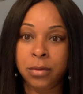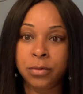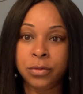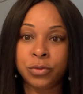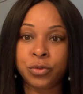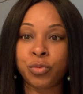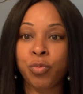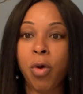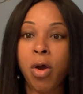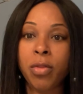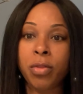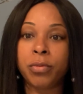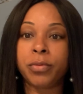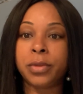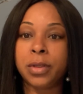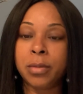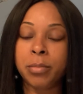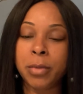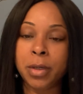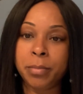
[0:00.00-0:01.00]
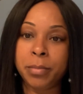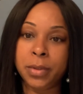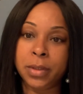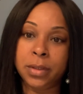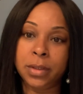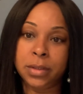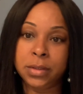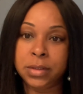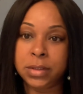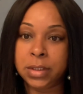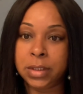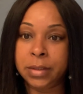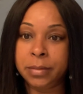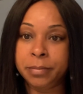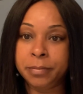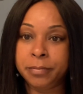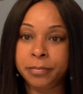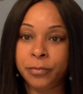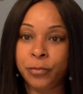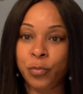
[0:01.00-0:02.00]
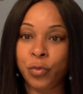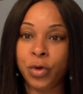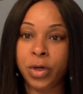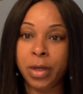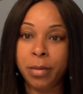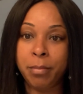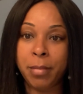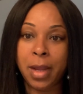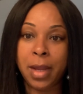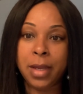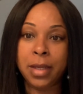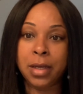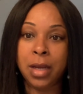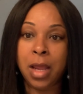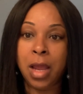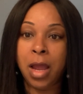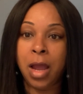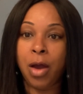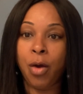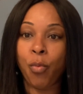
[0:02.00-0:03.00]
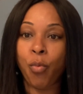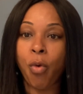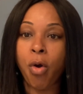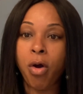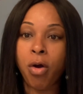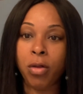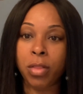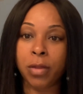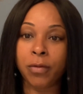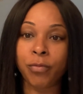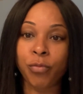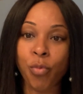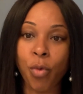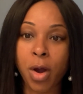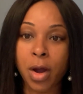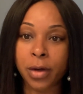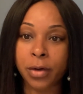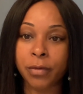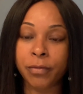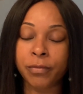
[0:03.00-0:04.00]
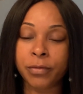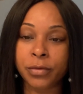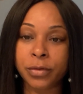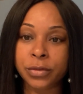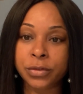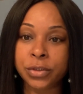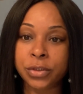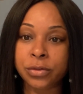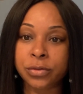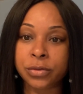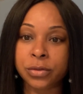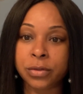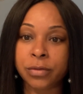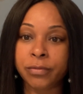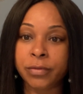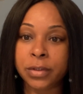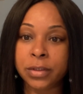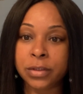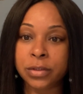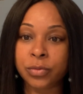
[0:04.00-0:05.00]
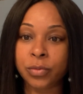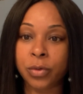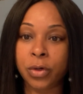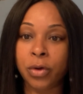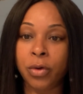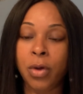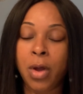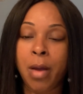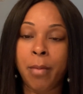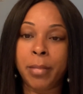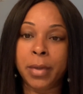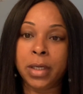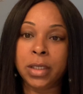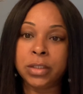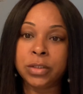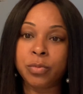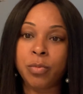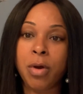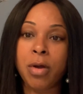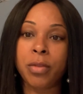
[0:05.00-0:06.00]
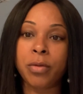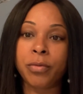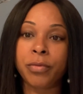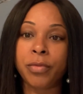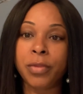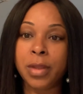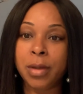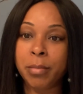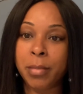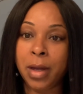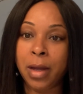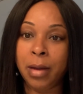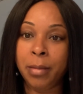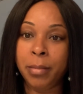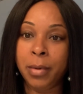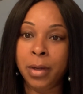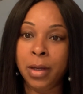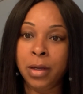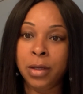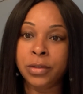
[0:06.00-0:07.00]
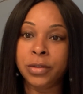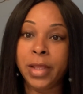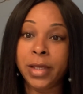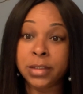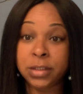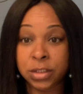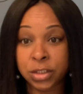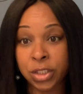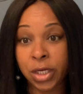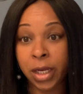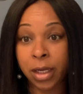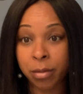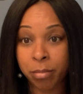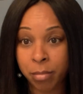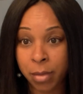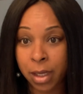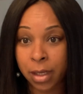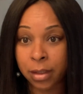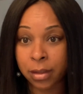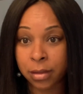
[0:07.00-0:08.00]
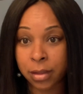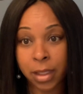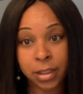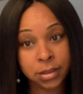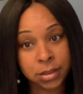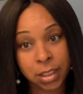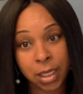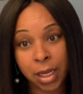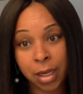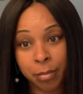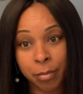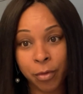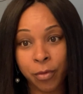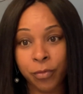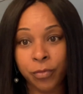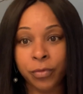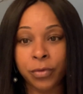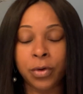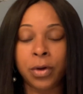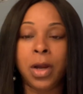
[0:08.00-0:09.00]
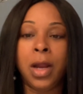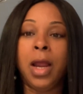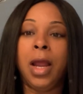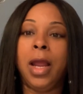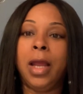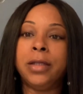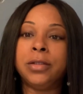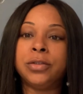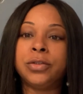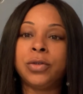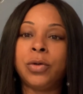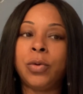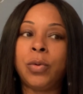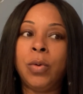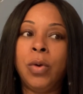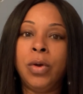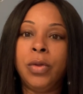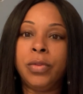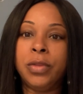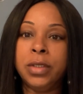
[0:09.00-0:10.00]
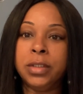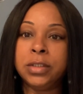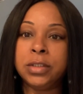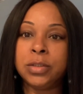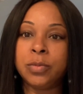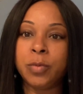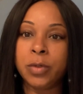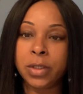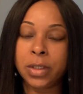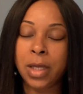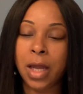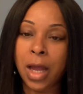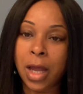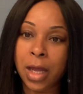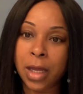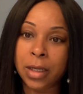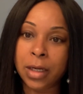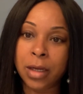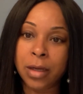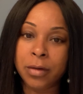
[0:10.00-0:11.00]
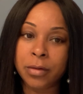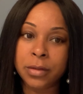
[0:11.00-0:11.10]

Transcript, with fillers: swallowed them up in the sea where he made a wall of water for the children of Israel, but he swallowed them up. That's checkmate. That's game over. And so this is what God